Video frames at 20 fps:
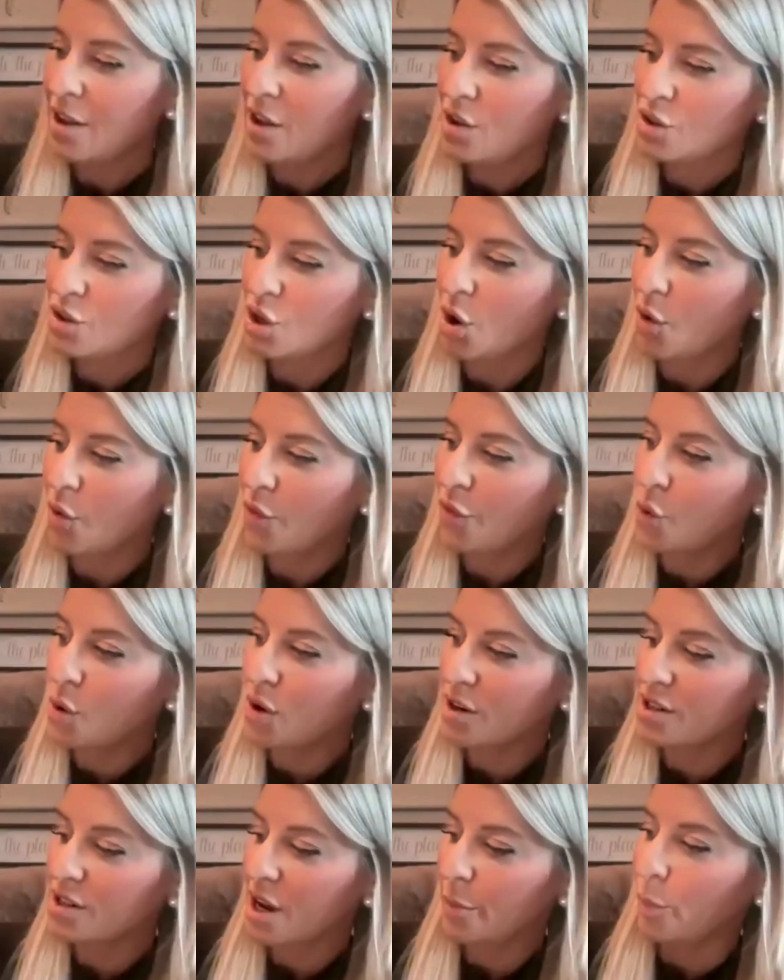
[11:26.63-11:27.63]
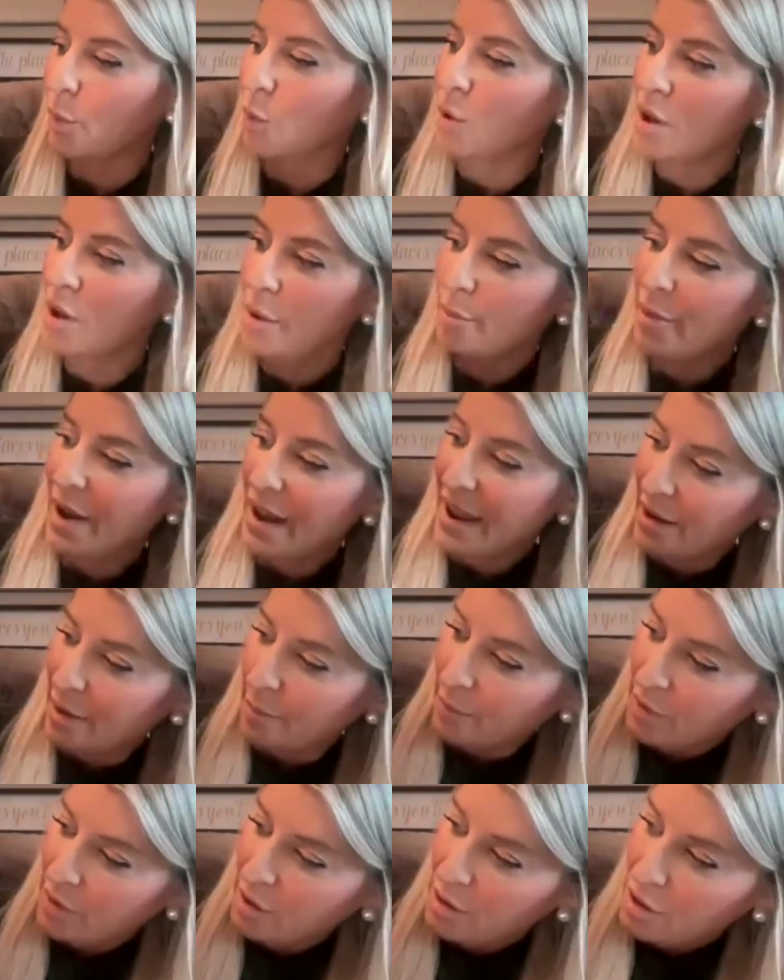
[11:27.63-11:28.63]
So for example, bam,
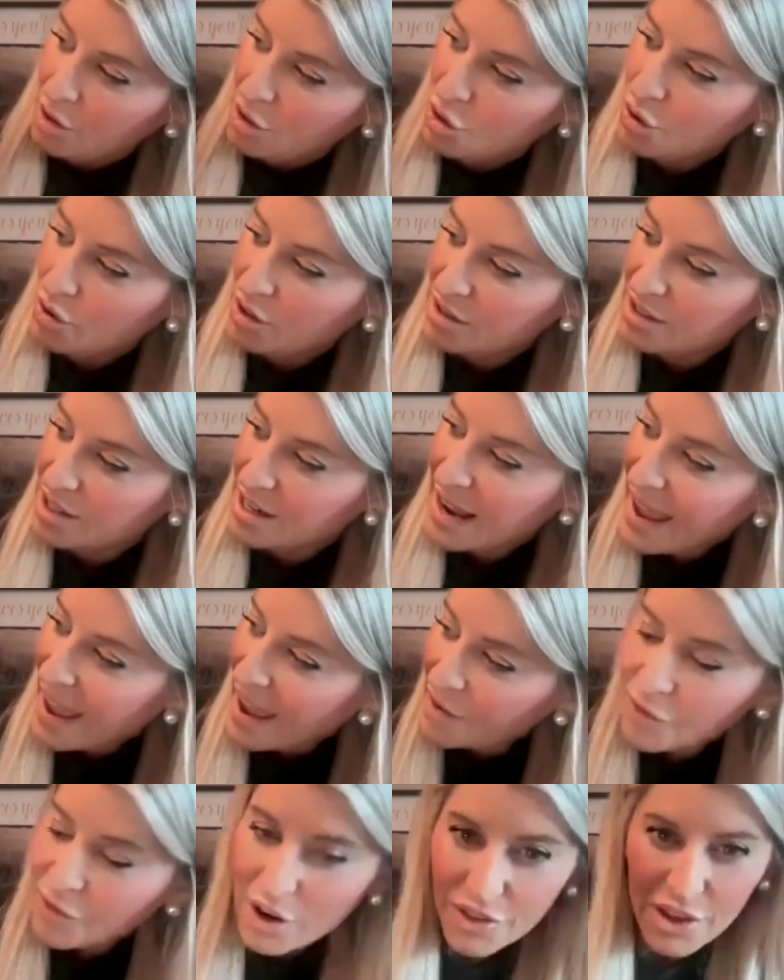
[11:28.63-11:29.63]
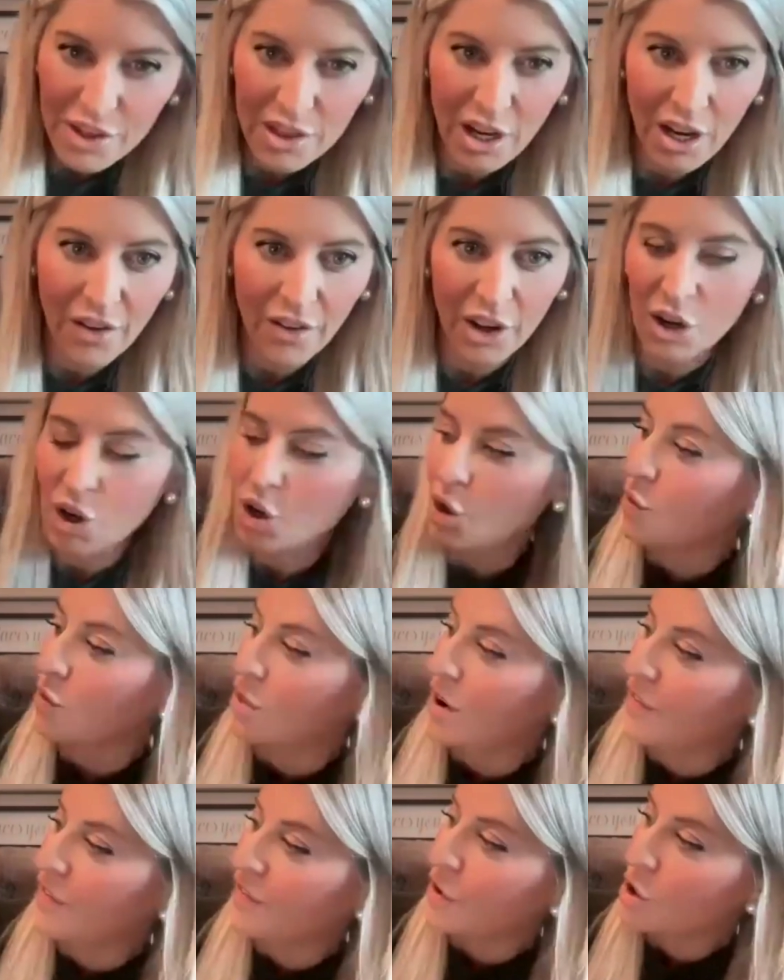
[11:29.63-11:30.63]
you can see everything that I'm going to do.
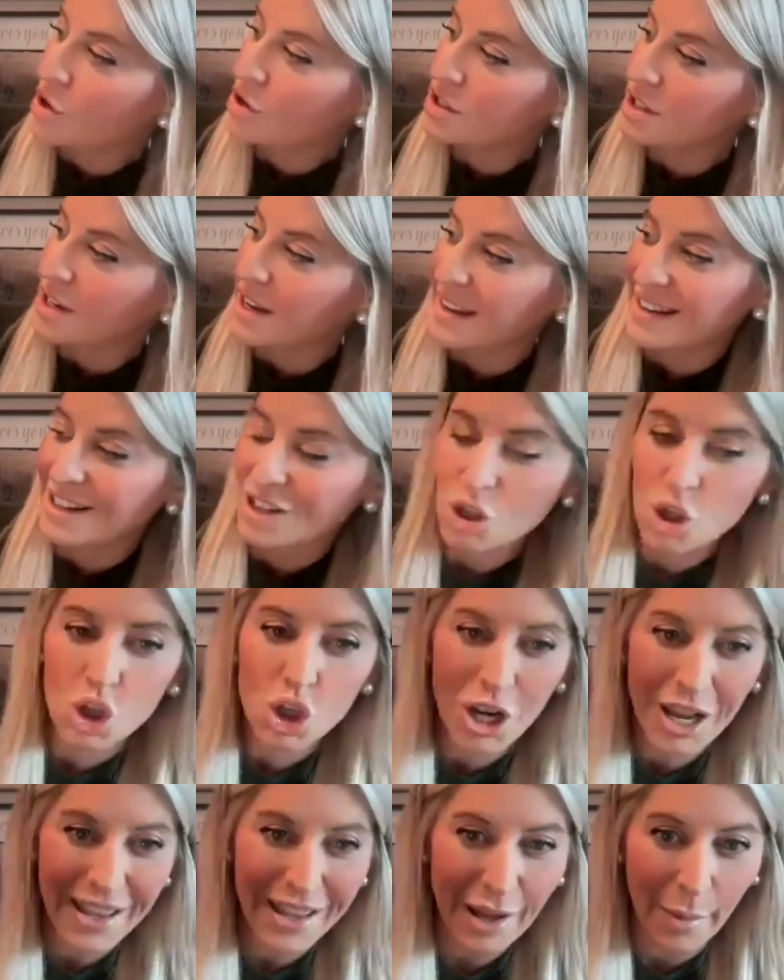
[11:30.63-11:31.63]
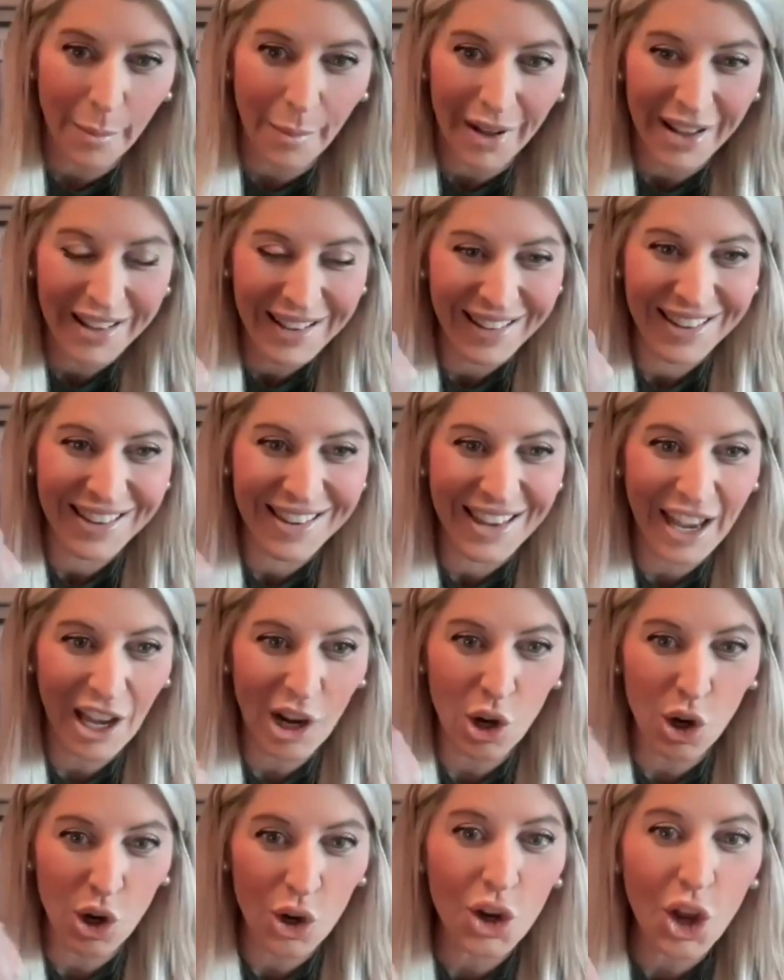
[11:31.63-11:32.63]
The first thing, gym,
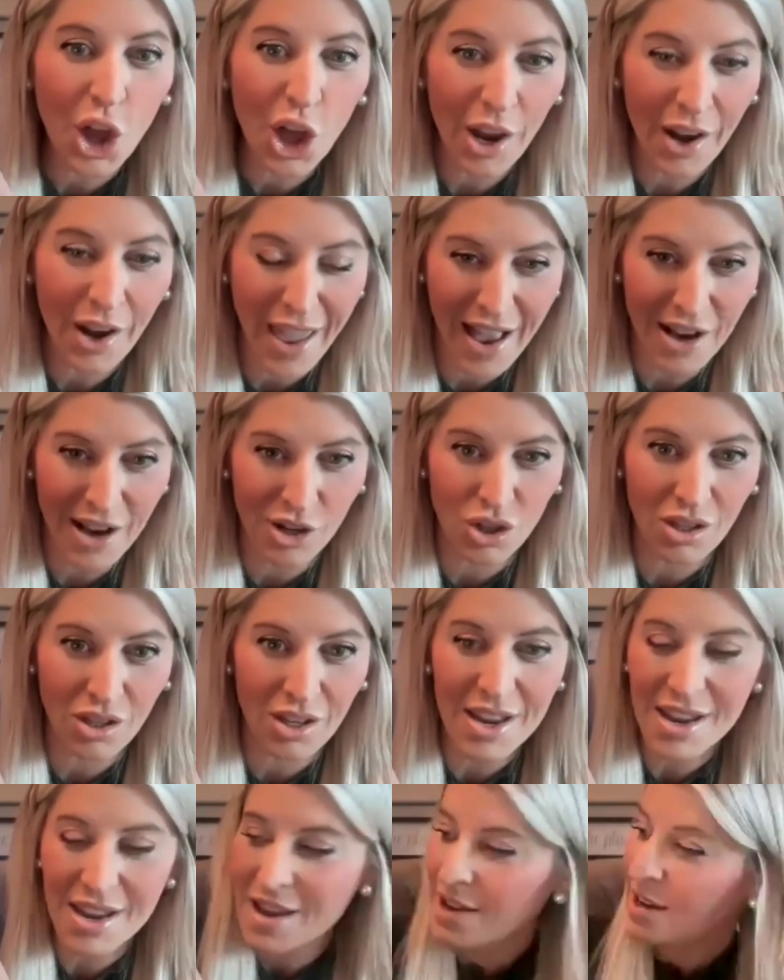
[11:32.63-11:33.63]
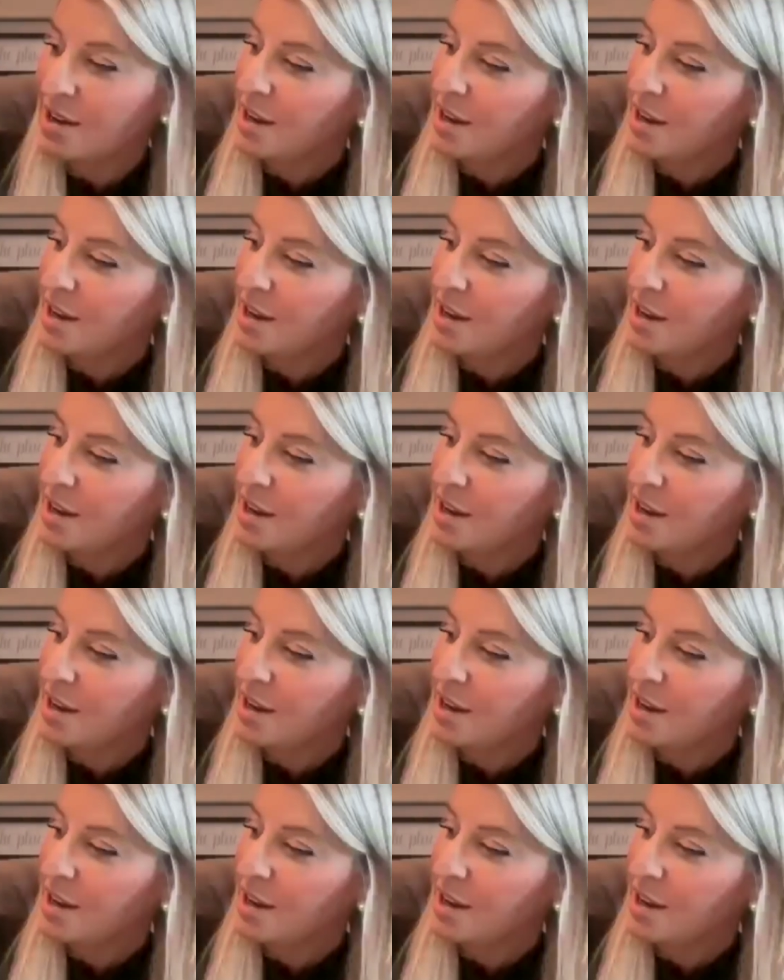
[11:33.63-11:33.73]
get her done, Ashley.